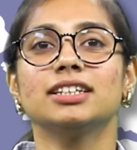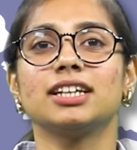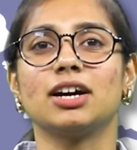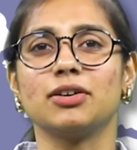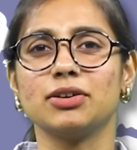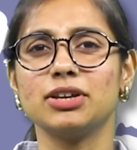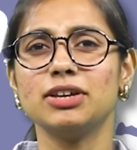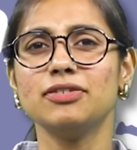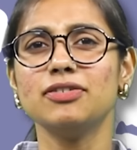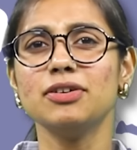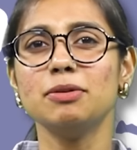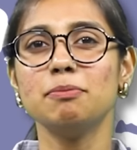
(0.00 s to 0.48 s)

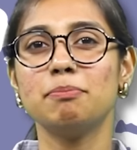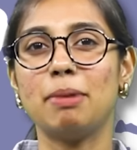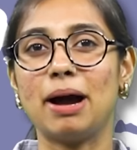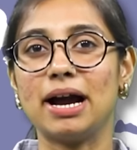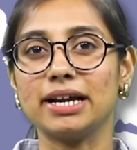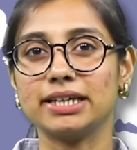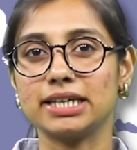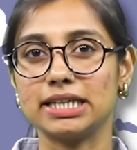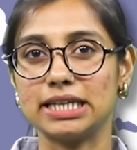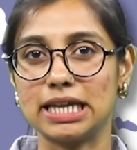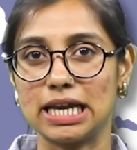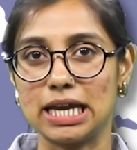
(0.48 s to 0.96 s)
Now, even
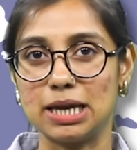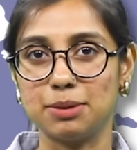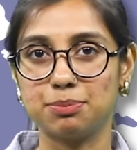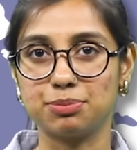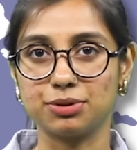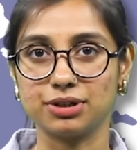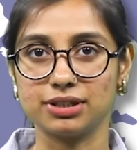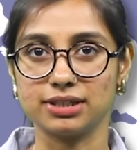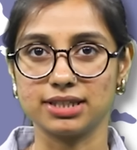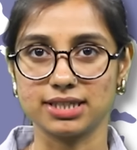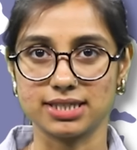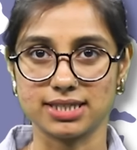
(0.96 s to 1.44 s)
back in
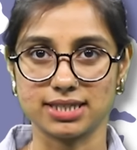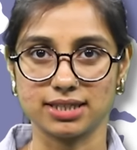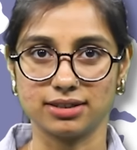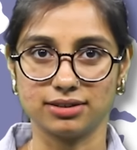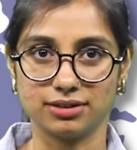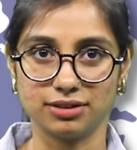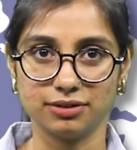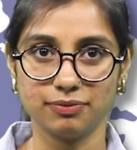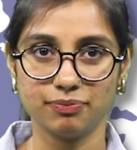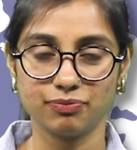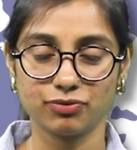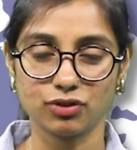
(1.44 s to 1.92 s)
April this
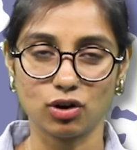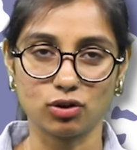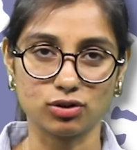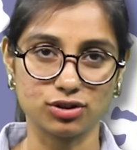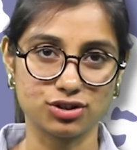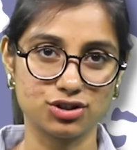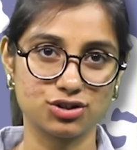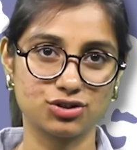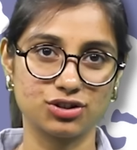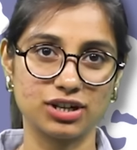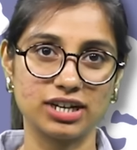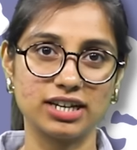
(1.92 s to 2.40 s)
year,
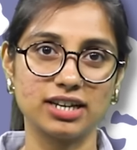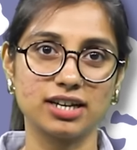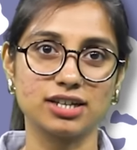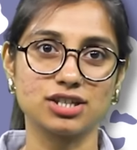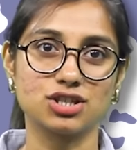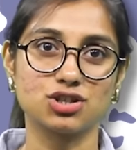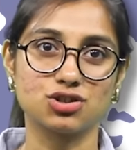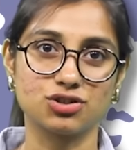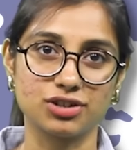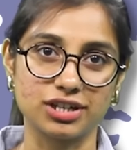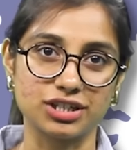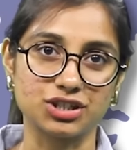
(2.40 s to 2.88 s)

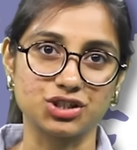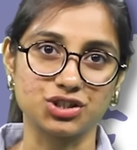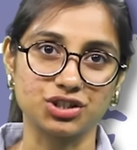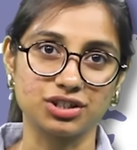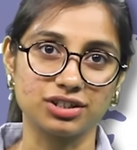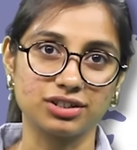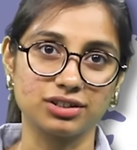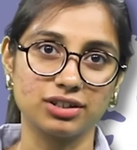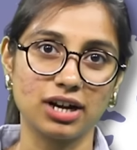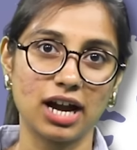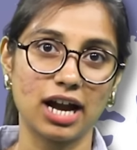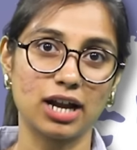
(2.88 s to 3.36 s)
Australia's
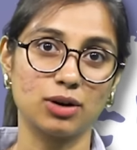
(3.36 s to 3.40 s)
treasurer